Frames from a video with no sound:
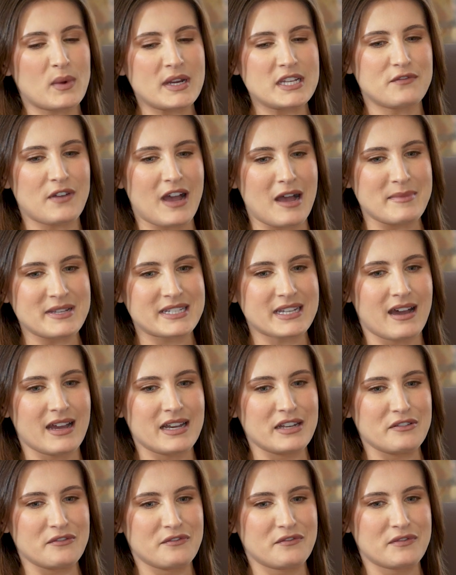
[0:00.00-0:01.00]
Wesfarmers
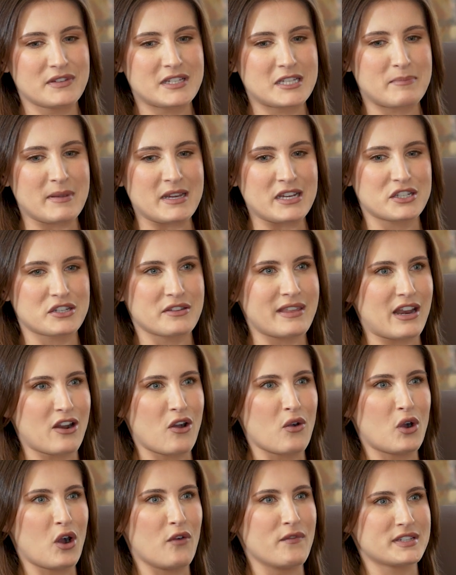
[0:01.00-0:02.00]
kind of speaks to that
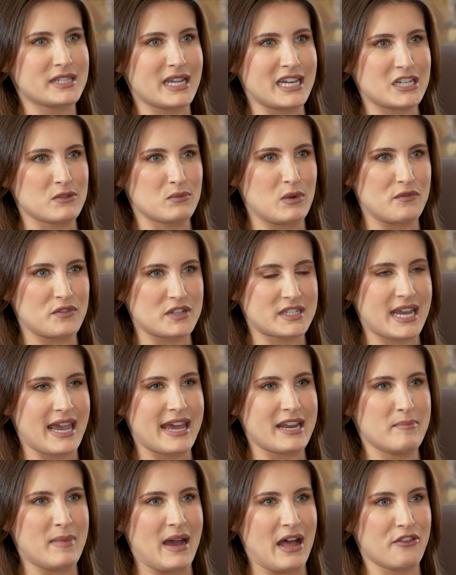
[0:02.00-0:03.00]
whole conversation we've just
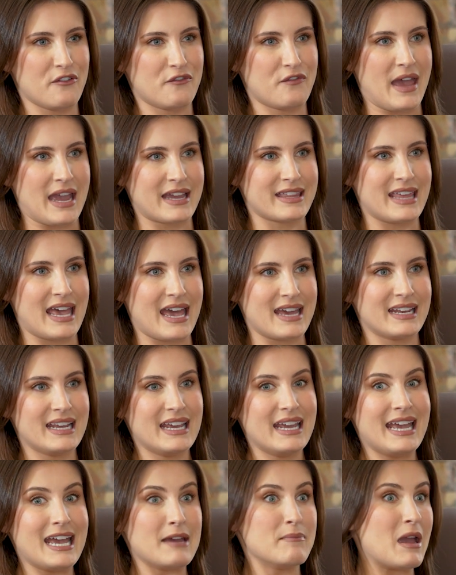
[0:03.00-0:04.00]
had about the fact that
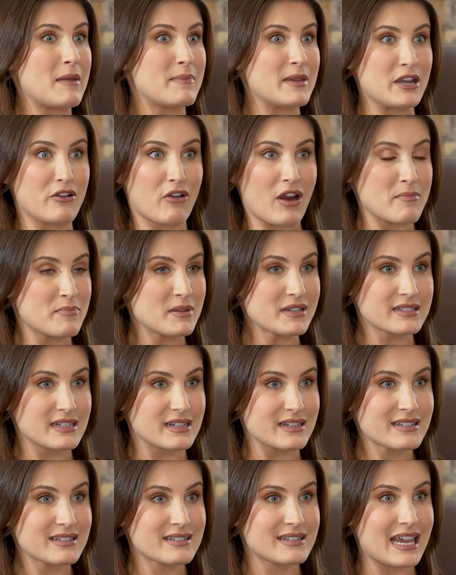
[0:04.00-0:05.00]
it may be a great
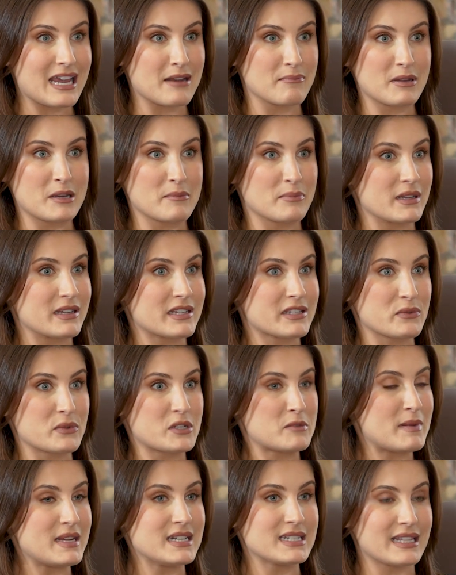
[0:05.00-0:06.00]
business and people are still
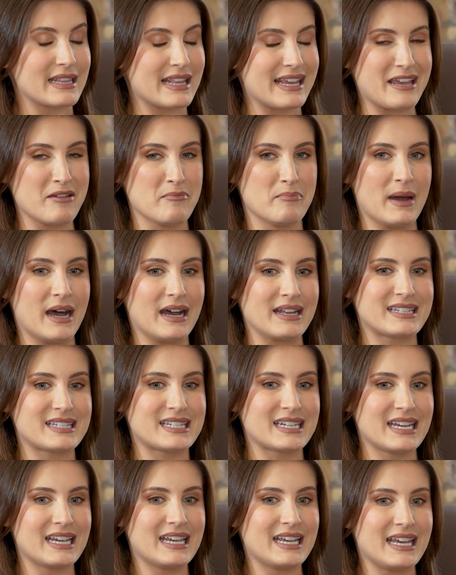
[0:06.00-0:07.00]
spending there,
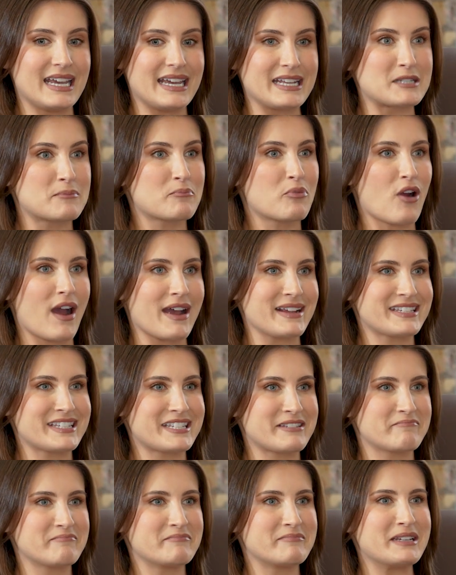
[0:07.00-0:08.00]
but its
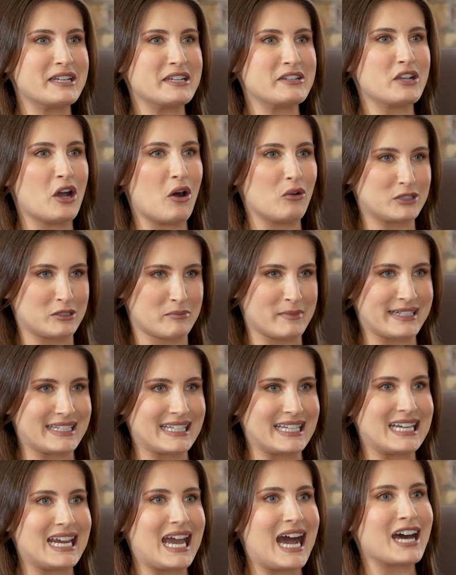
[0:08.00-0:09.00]
price is
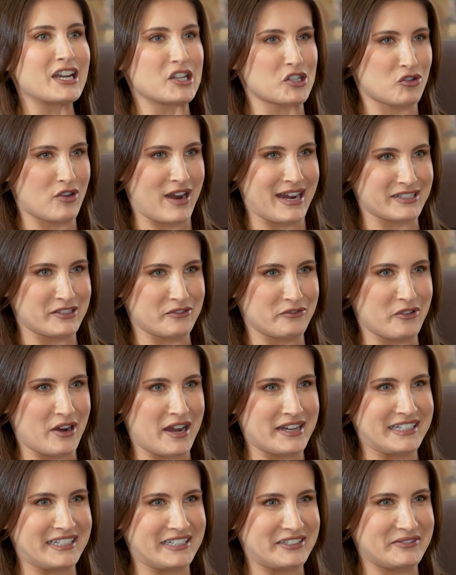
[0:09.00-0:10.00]
ultimately unattractive
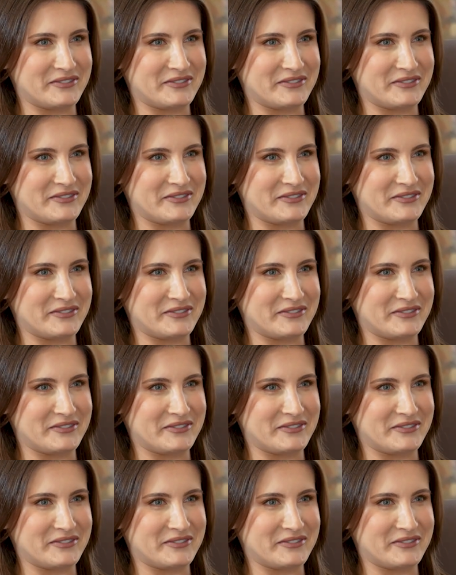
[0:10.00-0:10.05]
right now.